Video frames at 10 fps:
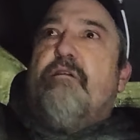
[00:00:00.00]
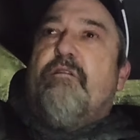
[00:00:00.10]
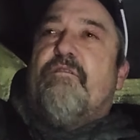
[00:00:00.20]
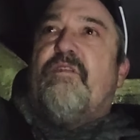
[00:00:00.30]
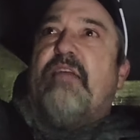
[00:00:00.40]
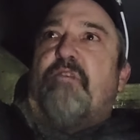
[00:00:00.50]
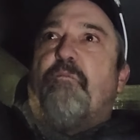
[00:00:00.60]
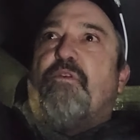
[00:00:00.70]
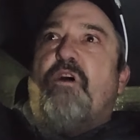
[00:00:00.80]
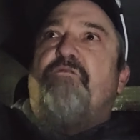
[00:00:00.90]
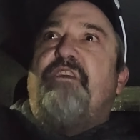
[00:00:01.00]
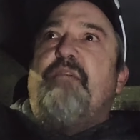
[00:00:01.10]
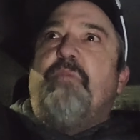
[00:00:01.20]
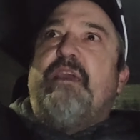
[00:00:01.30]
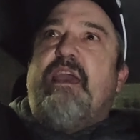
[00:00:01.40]
so that the
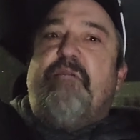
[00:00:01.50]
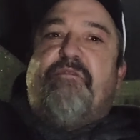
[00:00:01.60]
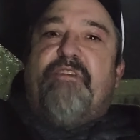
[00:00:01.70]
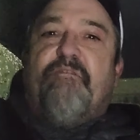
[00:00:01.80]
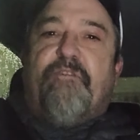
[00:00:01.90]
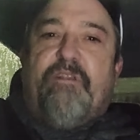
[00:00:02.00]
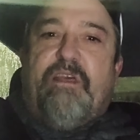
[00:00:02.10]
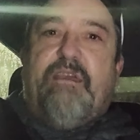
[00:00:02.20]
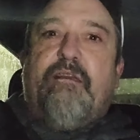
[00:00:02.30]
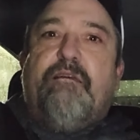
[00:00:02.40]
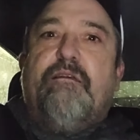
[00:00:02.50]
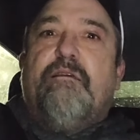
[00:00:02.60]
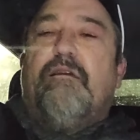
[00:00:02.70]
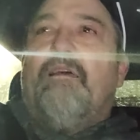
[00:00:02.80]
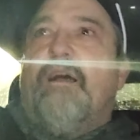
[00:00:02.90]
protein behaves differently.
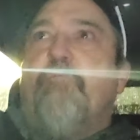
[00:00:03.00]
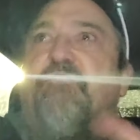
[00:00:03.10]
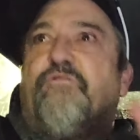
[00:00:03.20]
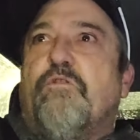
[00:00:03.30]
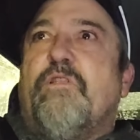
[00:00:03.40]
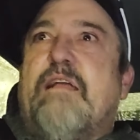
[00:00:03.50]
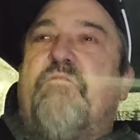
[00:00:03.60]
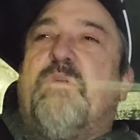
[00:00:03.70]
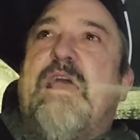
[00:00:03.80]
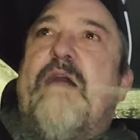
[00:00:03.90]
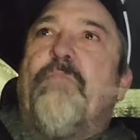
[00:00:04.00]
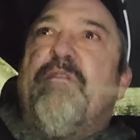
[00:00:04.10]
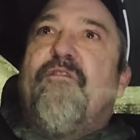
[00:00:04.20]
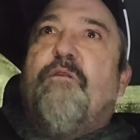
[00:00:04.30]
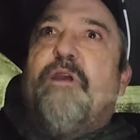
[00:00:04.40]
And I'm sure that's what
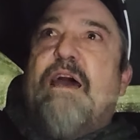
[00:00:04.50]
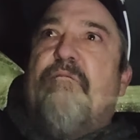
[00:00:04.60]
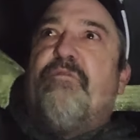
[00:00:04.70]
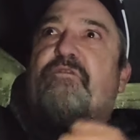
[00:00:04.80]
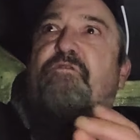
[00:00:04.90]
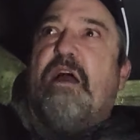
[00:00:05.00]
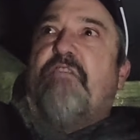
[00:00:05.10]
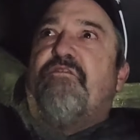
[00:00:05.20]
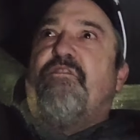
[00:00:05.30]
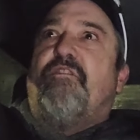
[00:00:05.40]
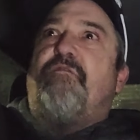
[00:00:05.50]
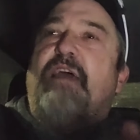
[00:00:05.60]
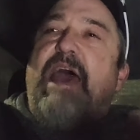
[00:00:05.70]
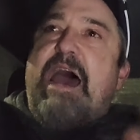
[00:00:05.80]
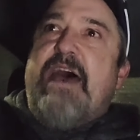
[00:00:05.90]
happens. So we have structures of
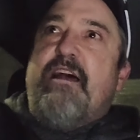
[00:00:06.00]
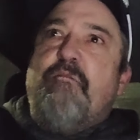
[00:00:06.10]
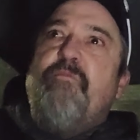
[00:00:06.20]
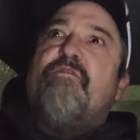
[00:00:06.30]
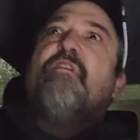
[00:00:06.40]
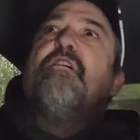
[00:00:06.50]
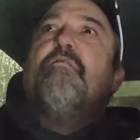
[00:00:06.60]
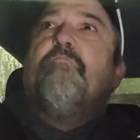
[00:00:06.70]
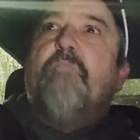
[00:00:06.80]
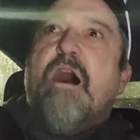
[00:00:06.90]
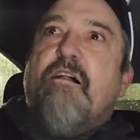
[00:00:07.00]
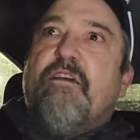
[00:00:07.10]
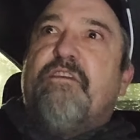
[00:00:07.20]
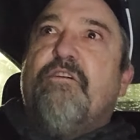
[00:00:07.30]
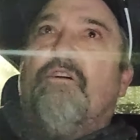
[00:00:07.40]
atoms,
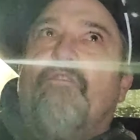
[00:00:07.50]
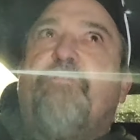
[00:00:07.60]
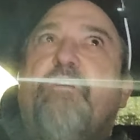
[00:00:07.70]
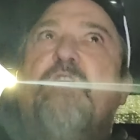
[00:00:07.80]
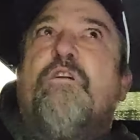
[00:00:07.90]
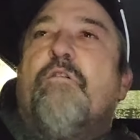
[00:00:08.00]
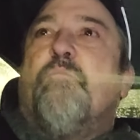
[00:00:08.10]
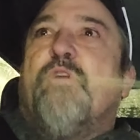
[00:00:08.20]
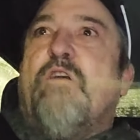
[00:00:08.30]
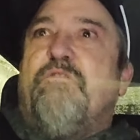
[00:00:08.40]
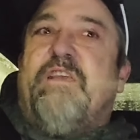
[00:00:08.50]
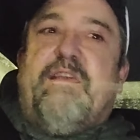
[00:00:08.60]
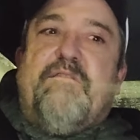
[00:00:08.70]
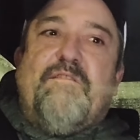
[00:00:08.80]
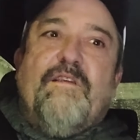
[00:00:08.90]
molecules,
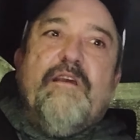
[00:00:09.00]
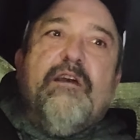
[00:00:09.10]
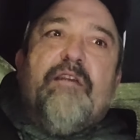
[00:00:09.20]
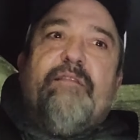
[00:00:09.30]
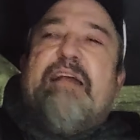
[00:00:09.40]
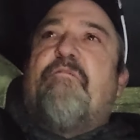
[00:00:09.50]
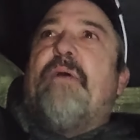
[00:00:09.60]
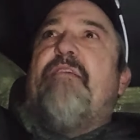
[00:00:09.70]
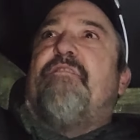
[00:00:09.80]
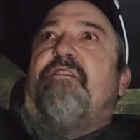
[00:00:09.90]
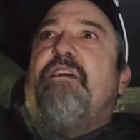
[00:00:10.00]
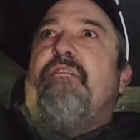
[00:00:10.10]
proteins. That's basically